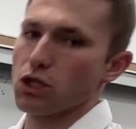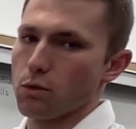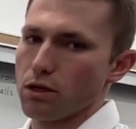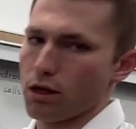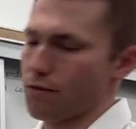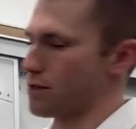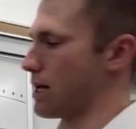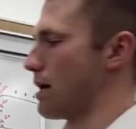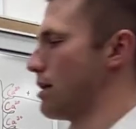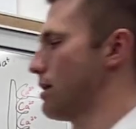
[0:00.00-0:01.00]
to a nerve
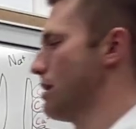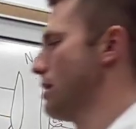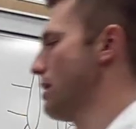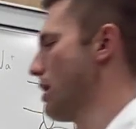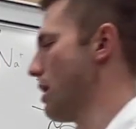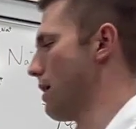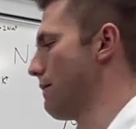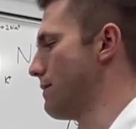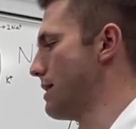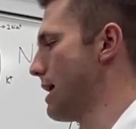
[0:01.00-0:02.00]
cell of
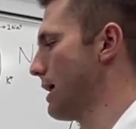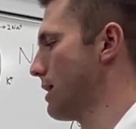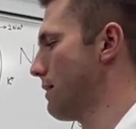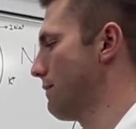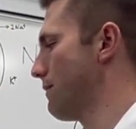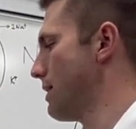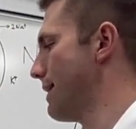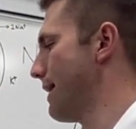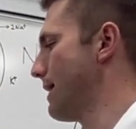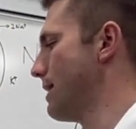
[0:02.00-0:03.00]

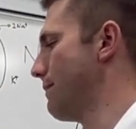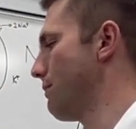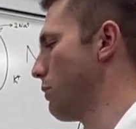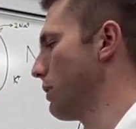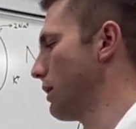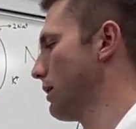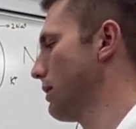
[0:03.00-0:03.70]
-94